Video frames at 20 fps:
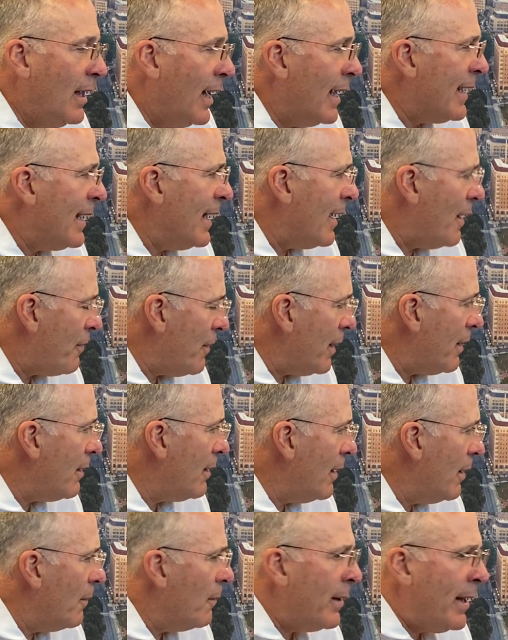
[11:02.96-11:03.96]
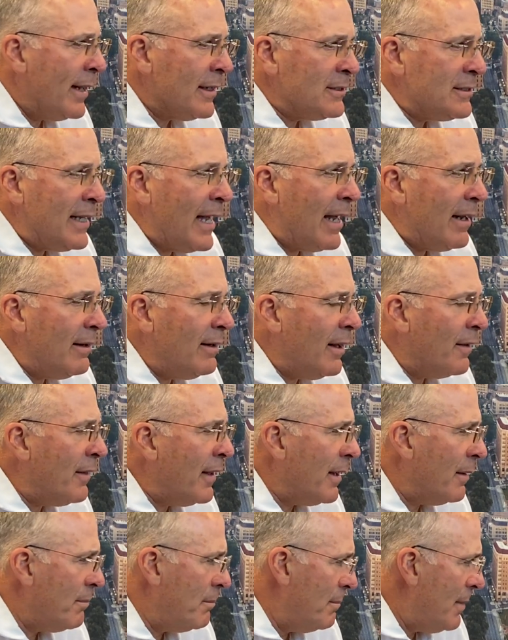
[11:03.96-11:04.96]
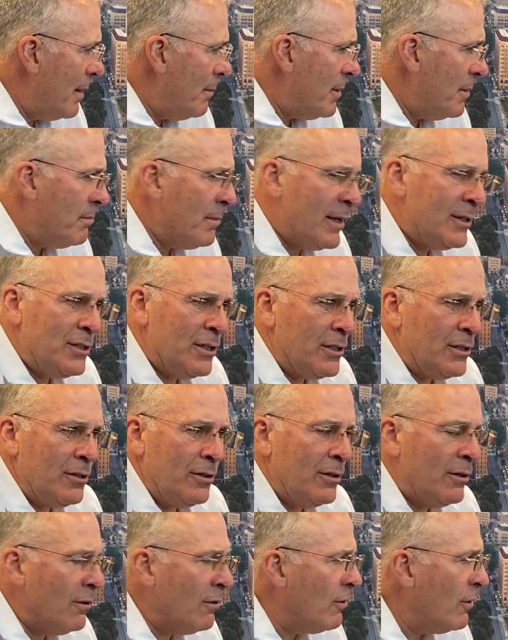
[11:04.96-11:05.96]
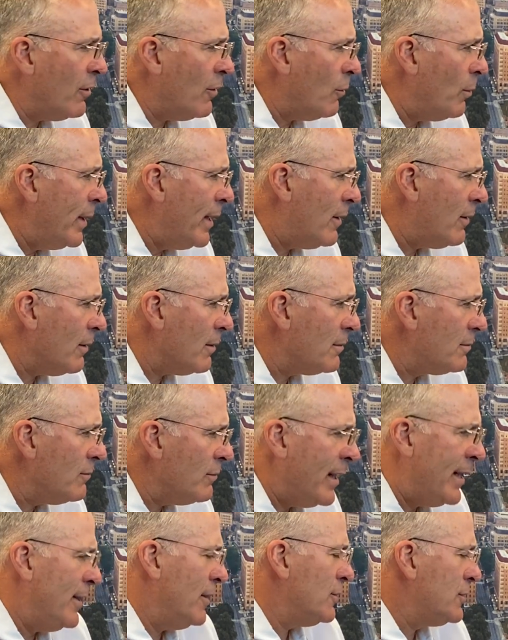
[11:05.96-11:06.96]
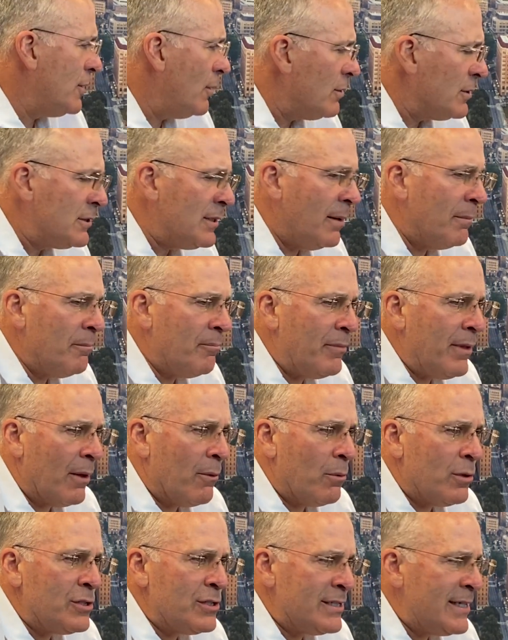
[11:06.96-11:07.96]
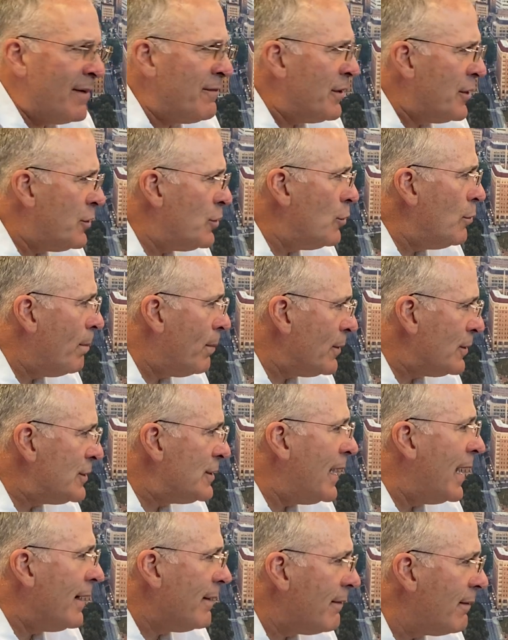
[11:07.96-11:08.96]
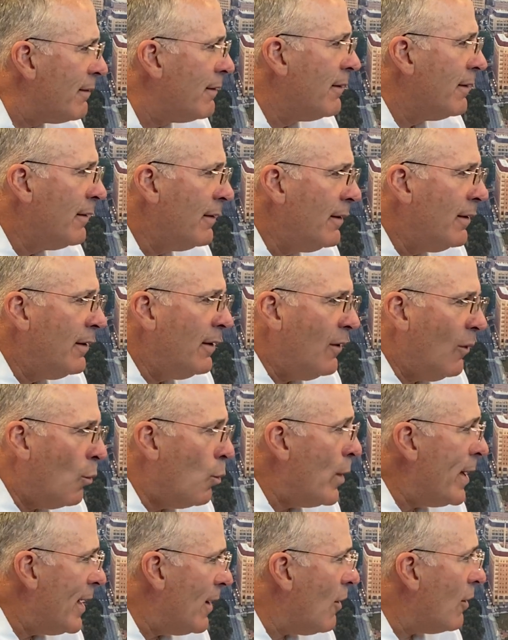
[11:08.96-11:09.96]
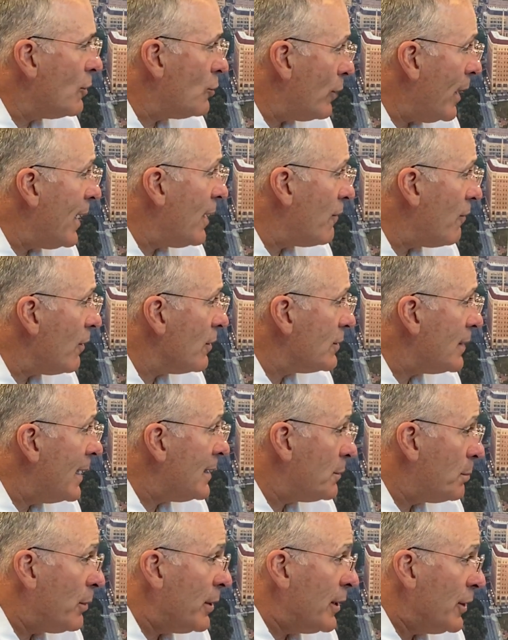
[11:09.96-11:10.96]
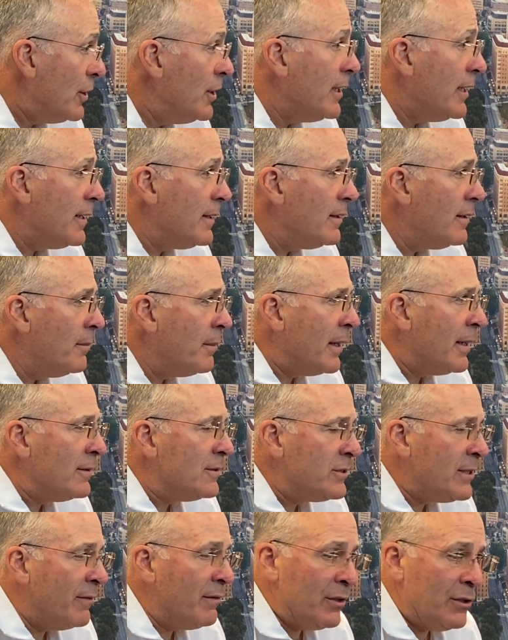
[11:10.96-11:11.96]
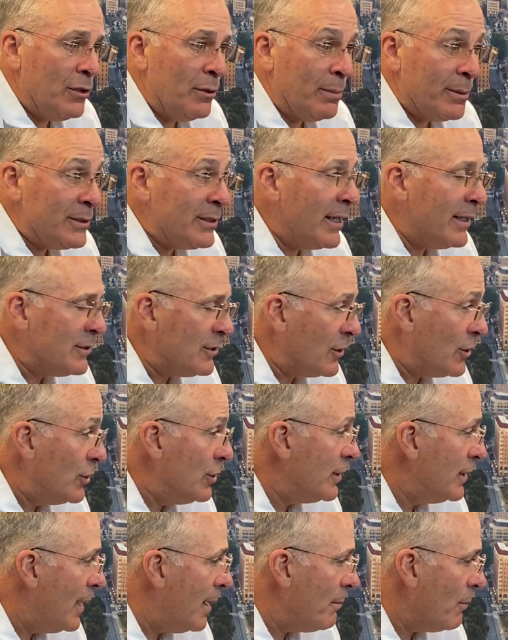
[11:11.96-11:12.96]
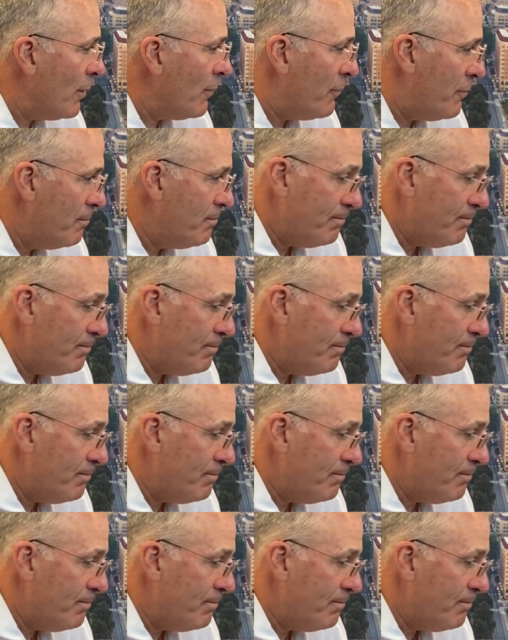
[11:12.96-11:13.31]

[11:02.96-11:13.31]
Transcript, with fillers: again, I think you know we had a stat. I think I maybe mentioned it to you earlier in the week or radio show or something. You know, we're seventy-two percent win on transfers. That's pretty good. I mean, seventy-two percent is a good number of